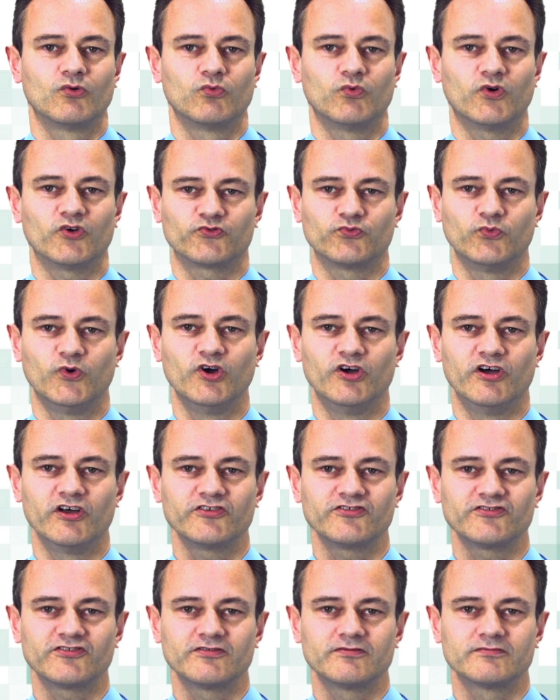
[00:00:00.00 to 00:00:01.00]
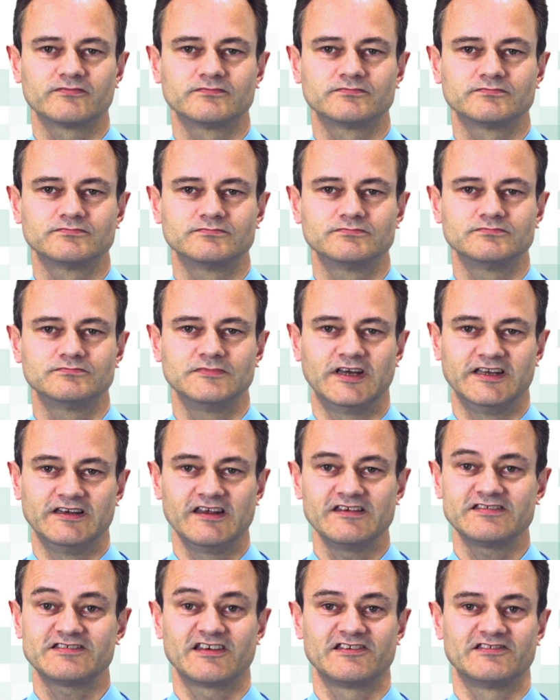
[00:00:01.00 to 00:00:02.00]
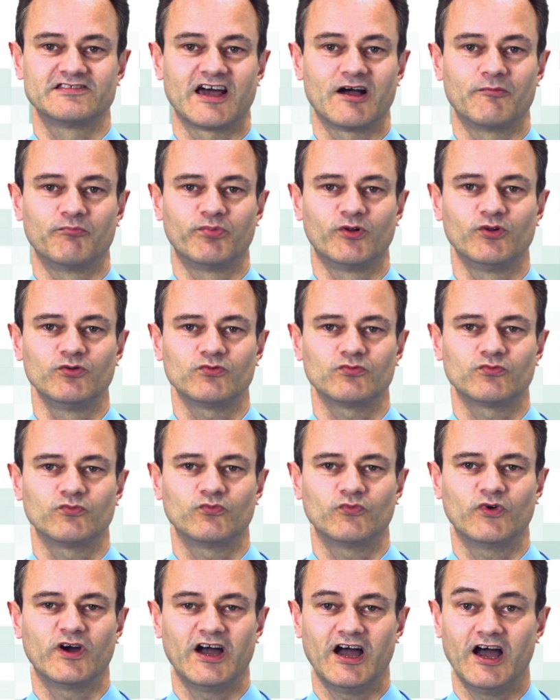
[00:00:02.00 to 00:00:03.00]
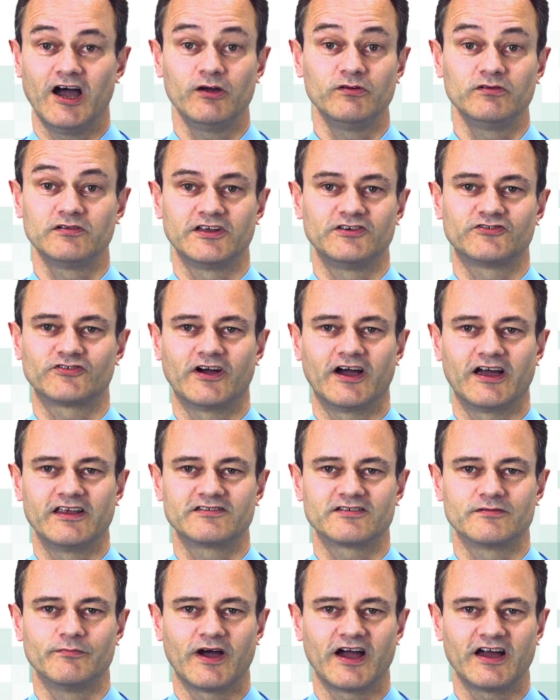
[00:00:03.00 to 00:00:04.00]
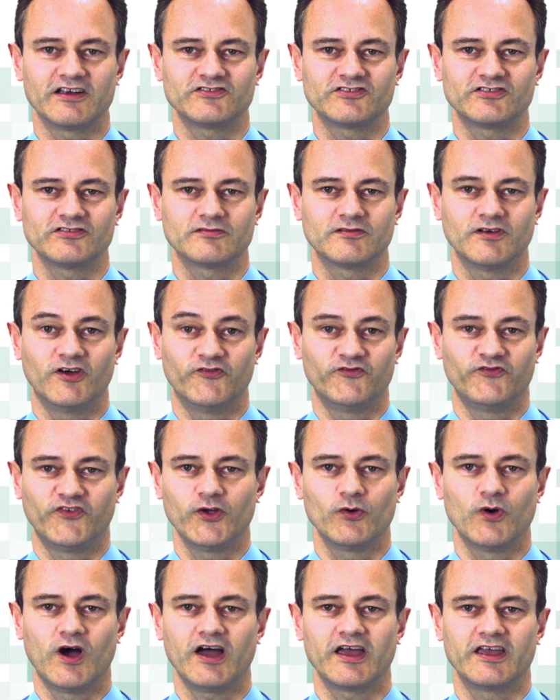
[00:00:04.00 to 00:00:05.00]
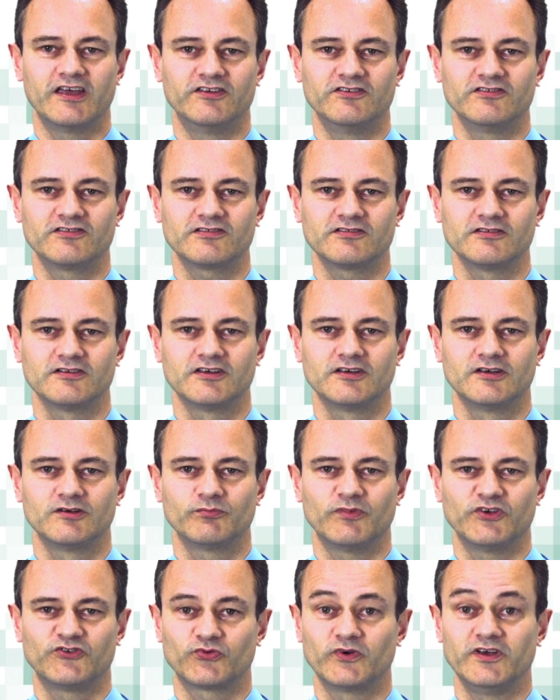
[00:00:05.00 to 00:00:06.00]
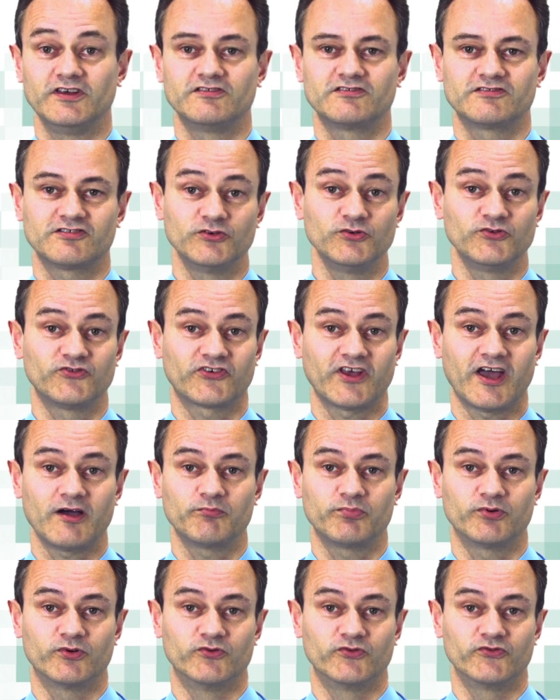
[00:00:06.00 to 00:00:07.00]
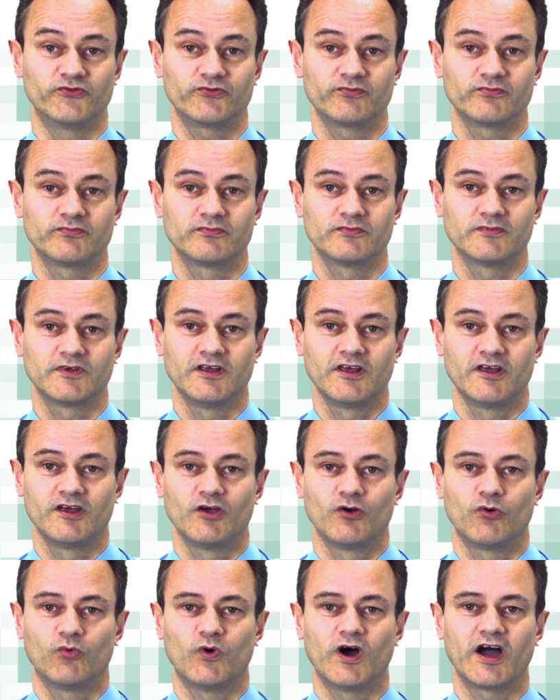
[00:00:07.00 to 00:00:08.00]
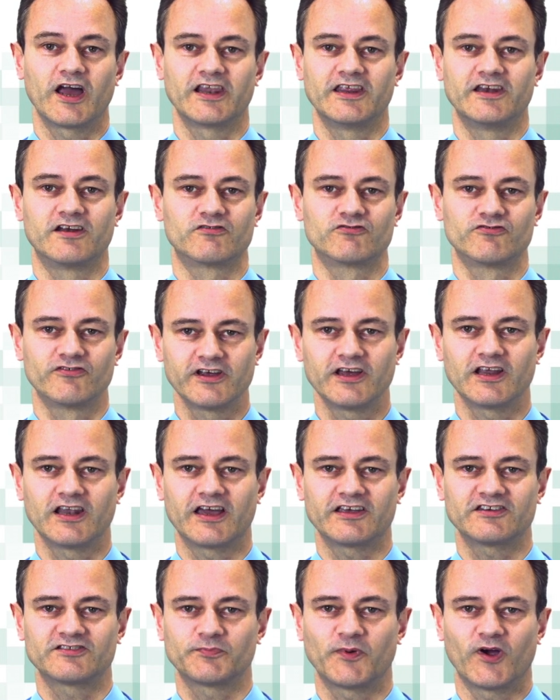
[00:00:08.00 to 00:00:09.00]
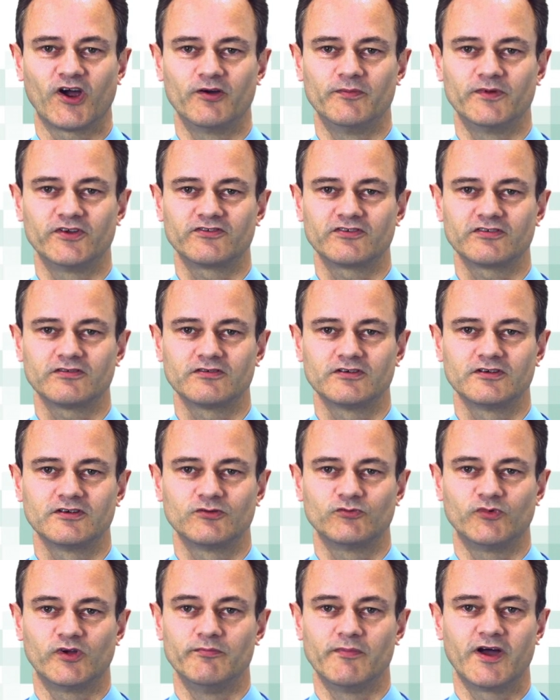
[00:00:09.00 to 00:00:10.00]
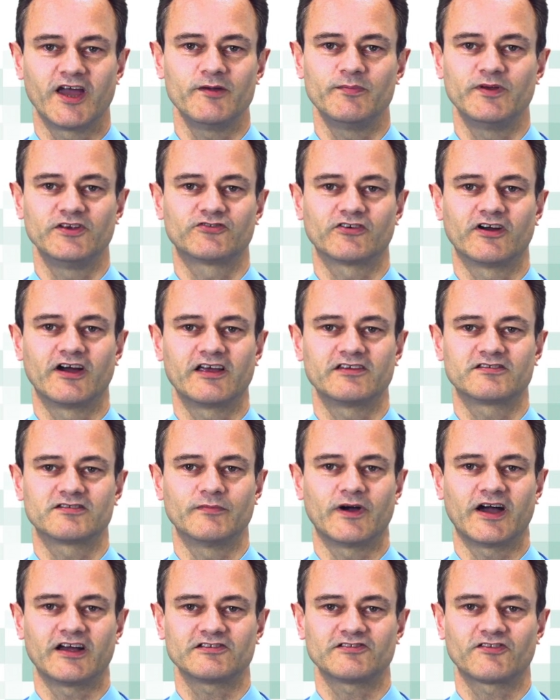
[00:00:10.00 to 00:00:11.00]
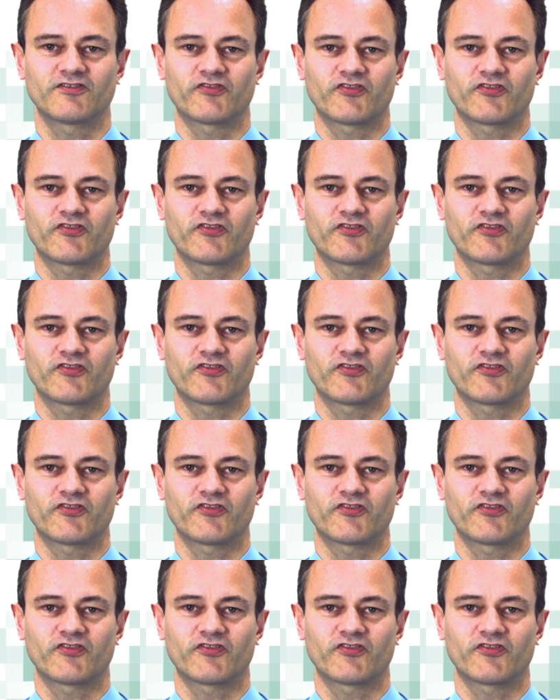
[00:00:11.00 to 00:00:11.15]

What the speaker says: What's worse, in this example, we're only trying to match a few ions between two samples, while in a real experiment, we may be trying to match